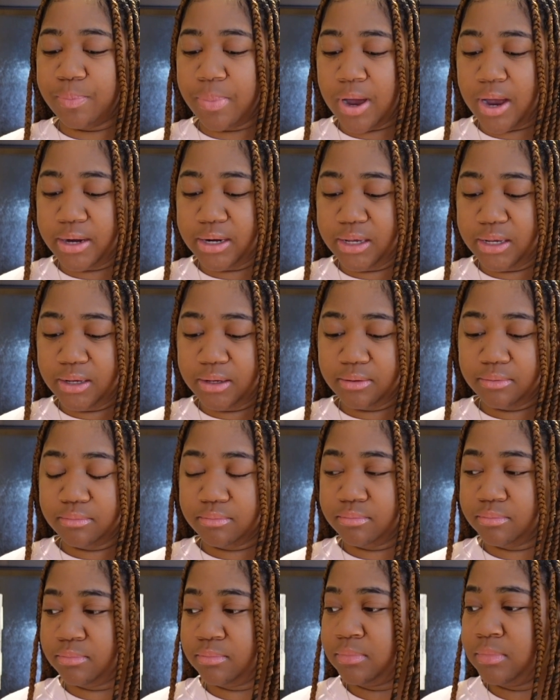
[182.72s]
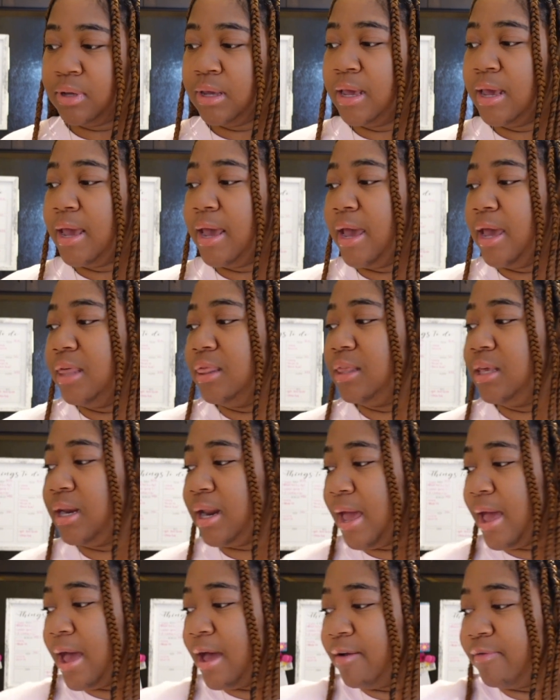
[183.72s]
bonnet. And then
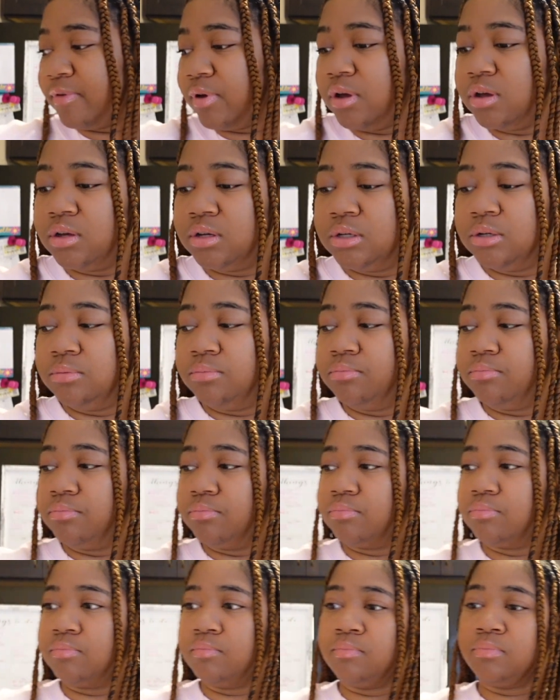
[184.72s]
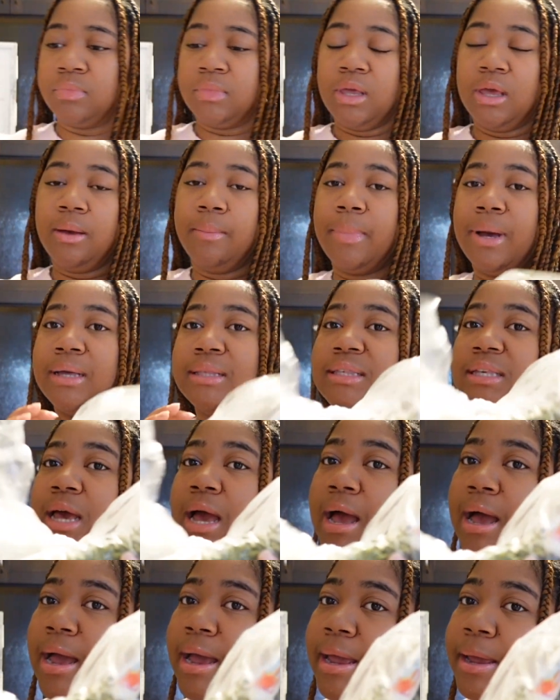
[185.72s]
I have my
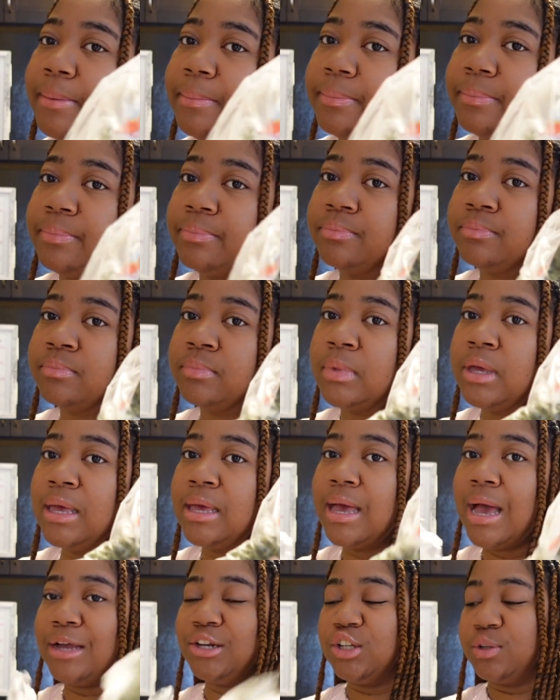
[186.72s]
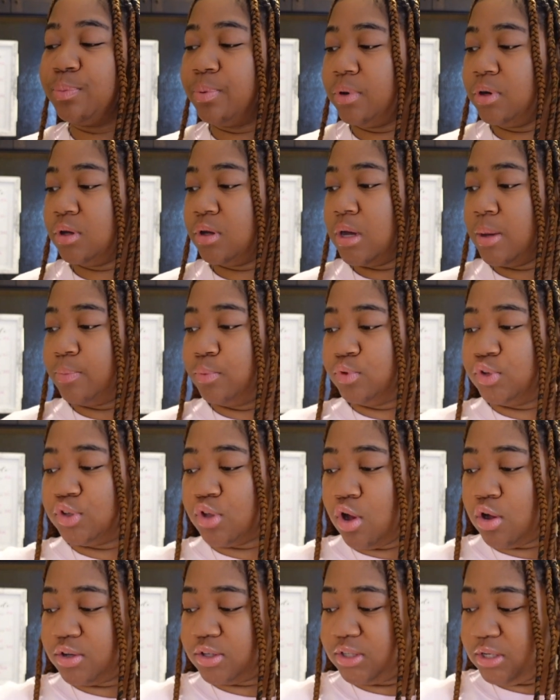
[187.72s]
thyme. I just put a couple
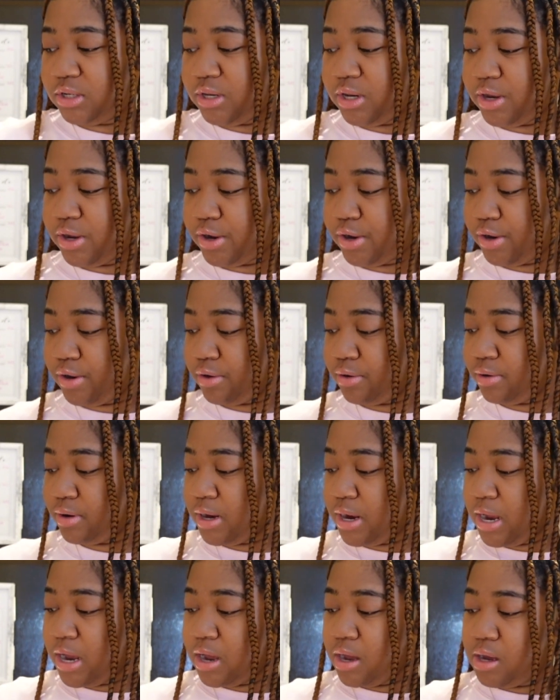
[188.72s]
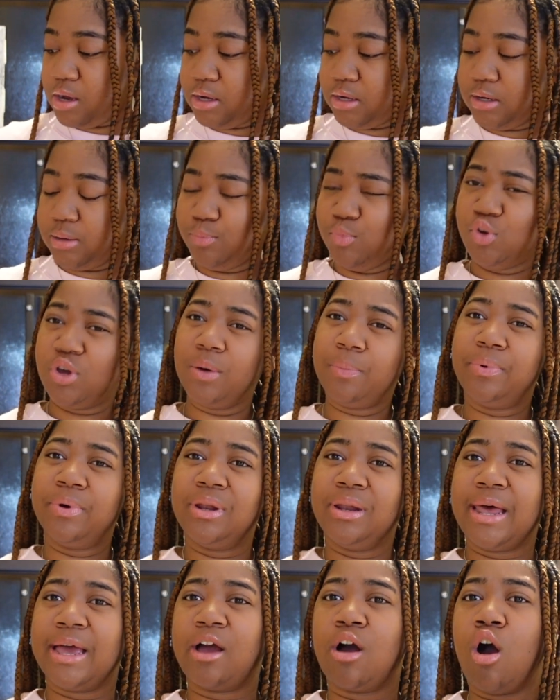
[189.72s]
stalks in there. You could
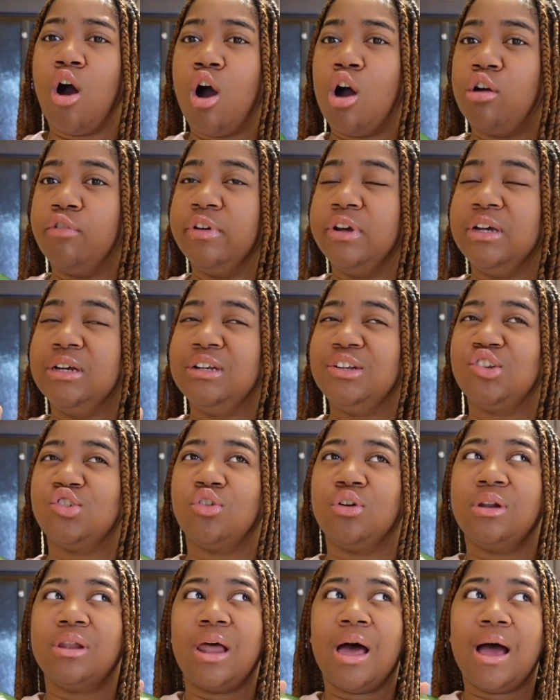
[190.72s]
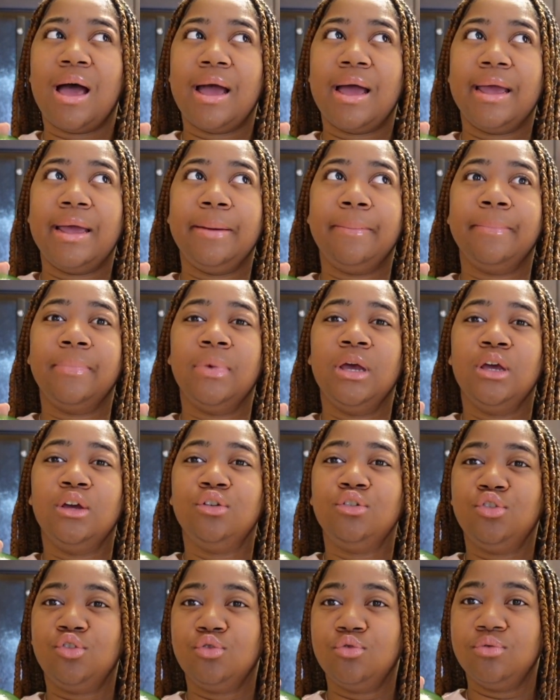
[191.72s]
put like orange or lime
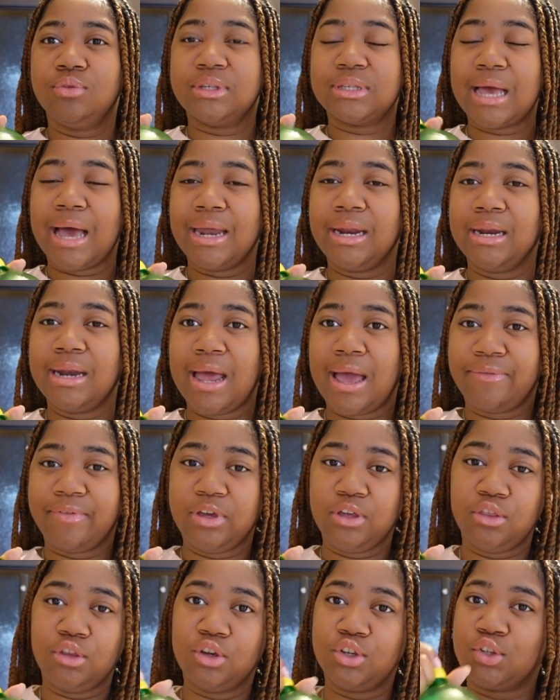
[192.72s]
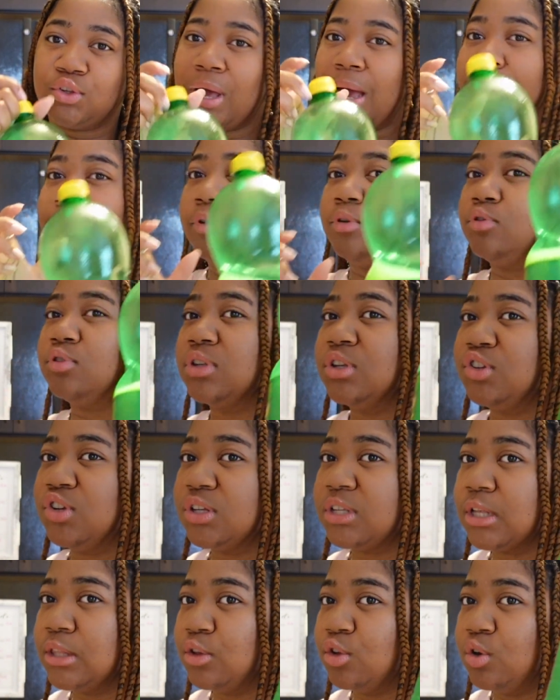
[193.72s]
juice. I didn't have either, so I be using
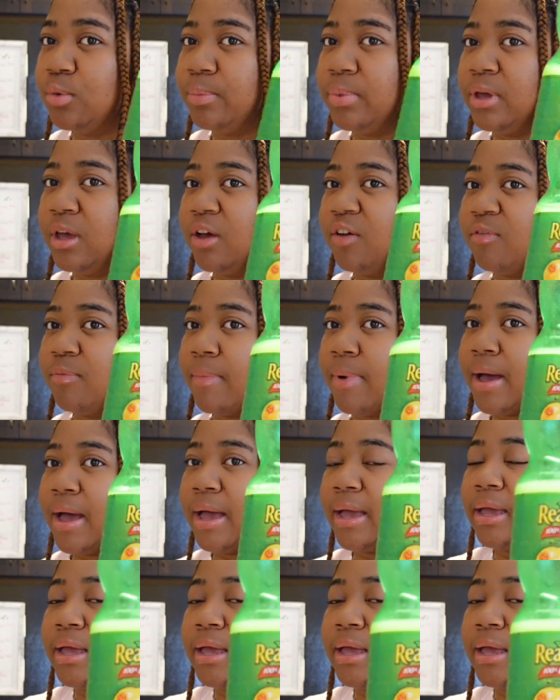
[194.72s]
just a little bit of my